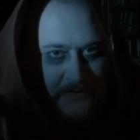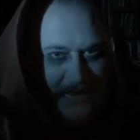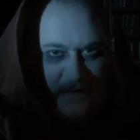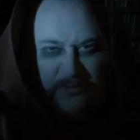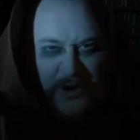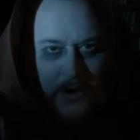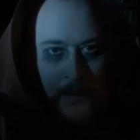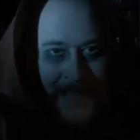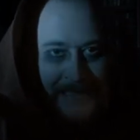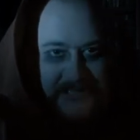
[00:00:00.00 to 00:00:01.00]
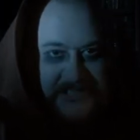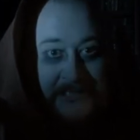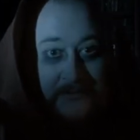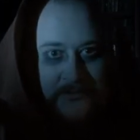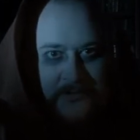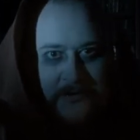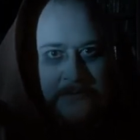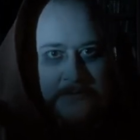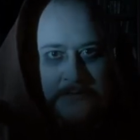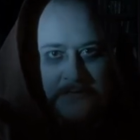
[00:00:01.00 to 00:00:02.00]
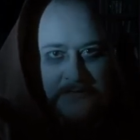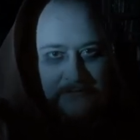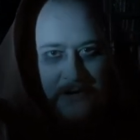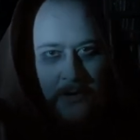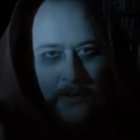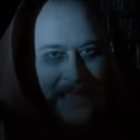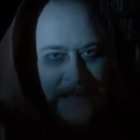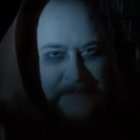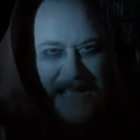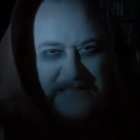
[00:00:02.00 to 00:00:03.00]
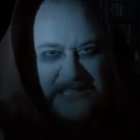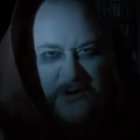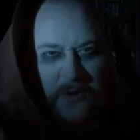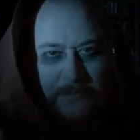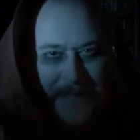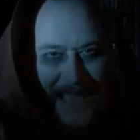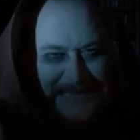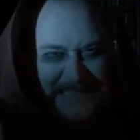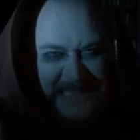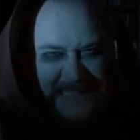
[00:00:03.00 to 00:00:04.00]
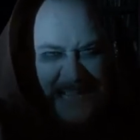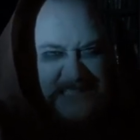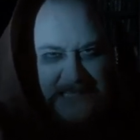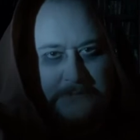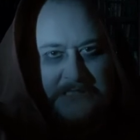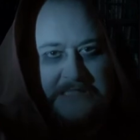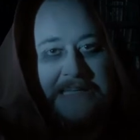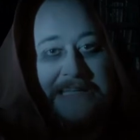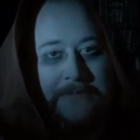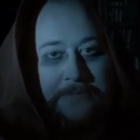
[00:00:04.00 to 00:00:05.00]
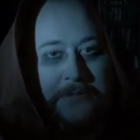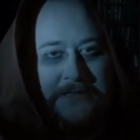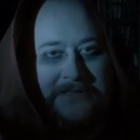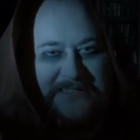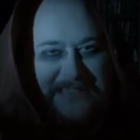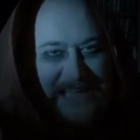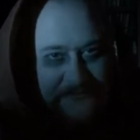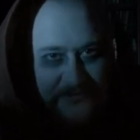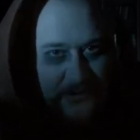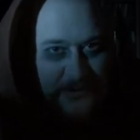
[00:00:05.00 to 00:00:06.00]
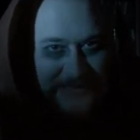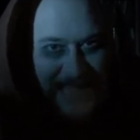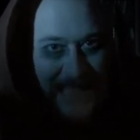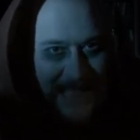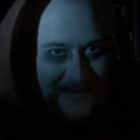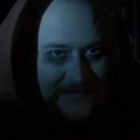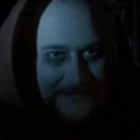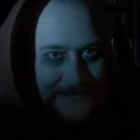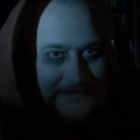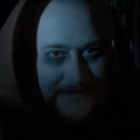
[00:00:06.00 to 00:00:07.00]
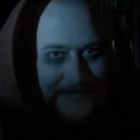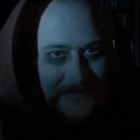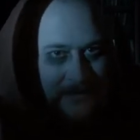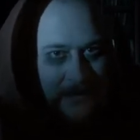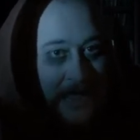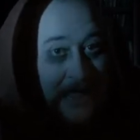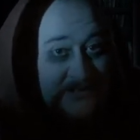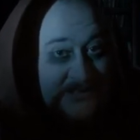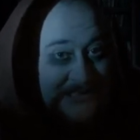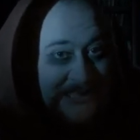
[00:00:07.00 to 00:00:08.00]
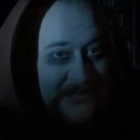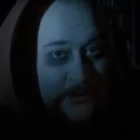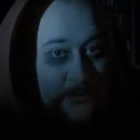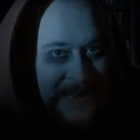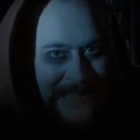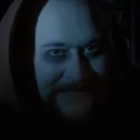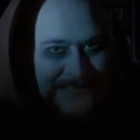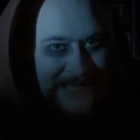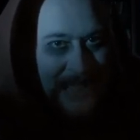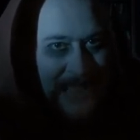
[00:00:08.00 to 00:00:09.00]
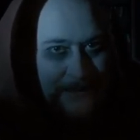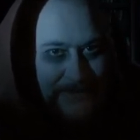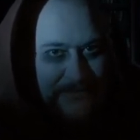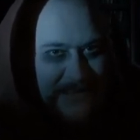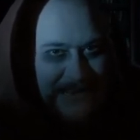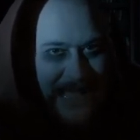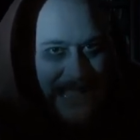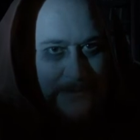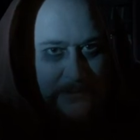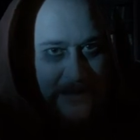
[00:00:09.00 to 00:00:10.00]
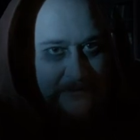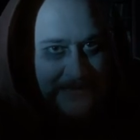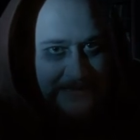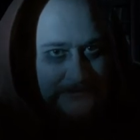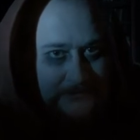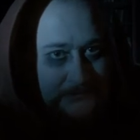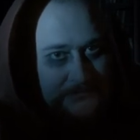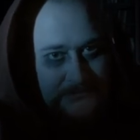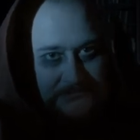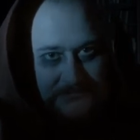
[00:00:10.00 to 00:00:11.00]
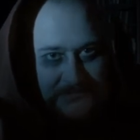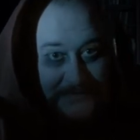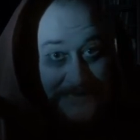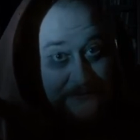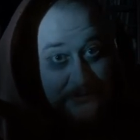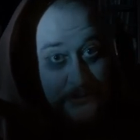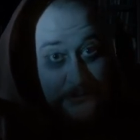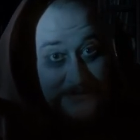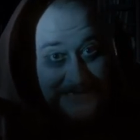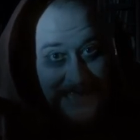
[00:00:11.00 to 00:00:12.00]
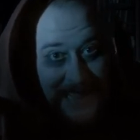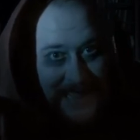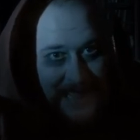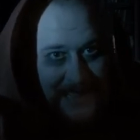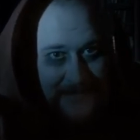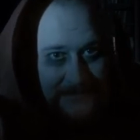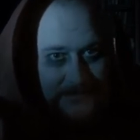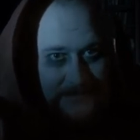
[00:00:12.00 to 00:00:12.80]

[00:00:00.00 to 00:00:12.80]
Now run away, children. Run away back to your beds and get some sleep, if you can. I'll see you next time in the library, if you dare.